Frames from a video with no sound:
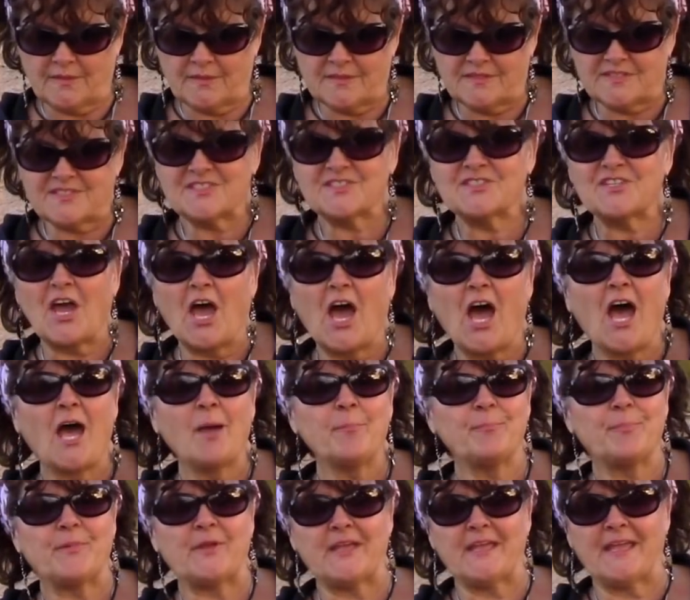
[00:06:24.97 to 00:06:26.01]
stop
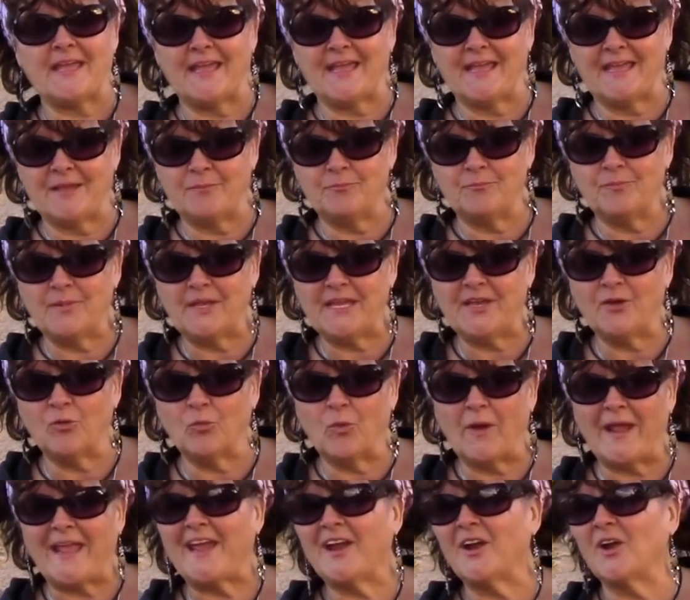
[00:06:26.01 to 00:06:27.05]
and be
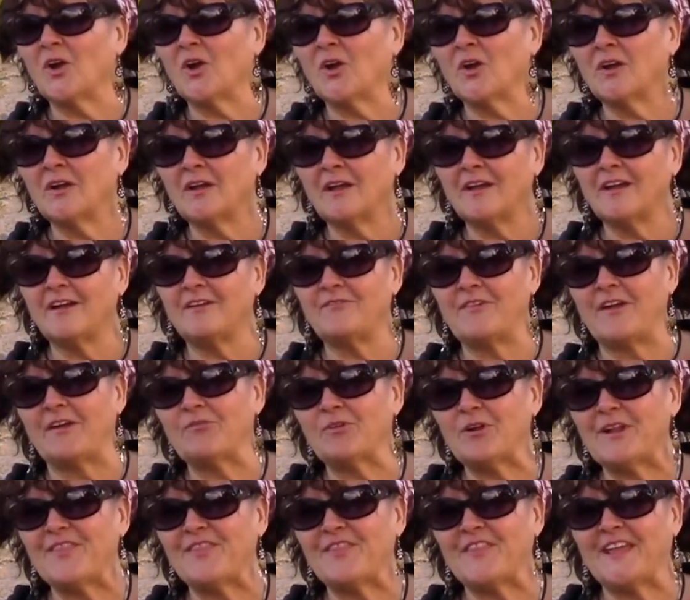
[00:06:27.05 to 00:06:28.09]
aware of
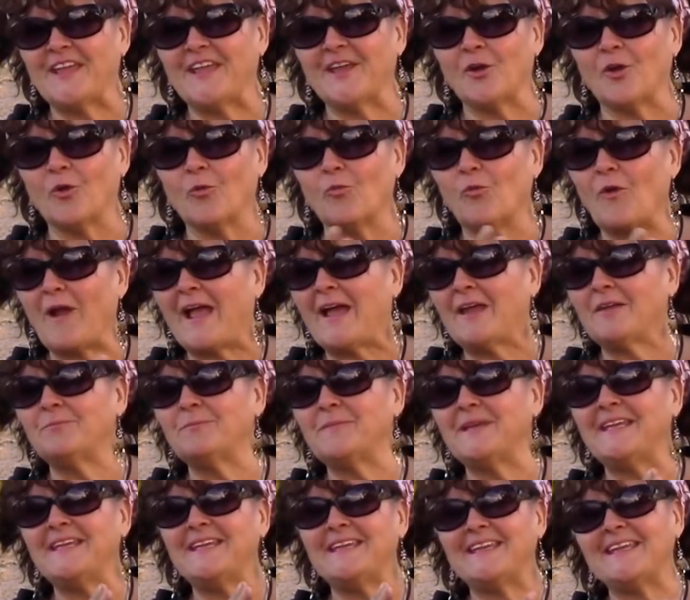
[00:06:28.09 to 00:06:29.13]
everything around
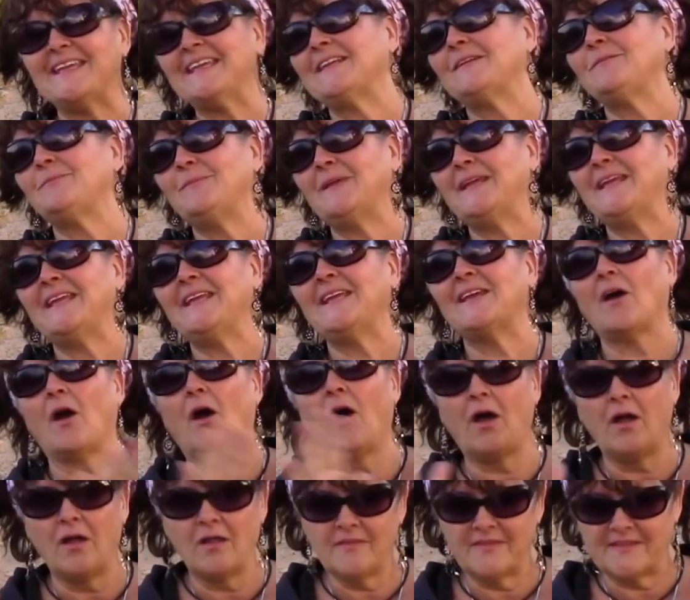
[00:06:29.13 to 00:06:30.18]
me, in me, all